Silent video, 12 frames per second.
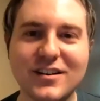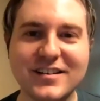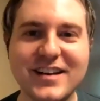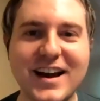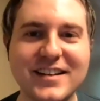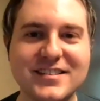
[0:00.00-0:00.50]

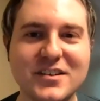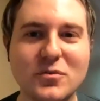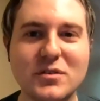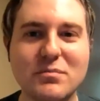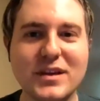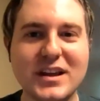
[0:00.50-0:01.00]
Hadassah
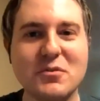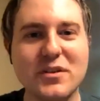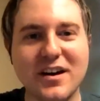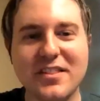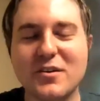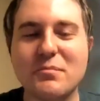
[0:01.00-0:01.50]
would be
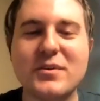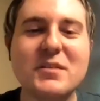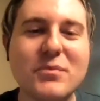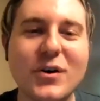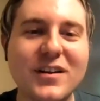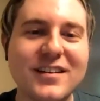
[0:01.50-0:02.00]
with other
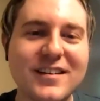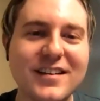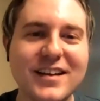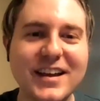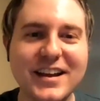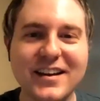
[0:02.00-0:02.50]
people
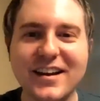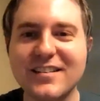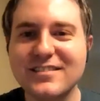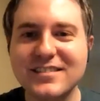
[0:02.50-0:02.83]
in,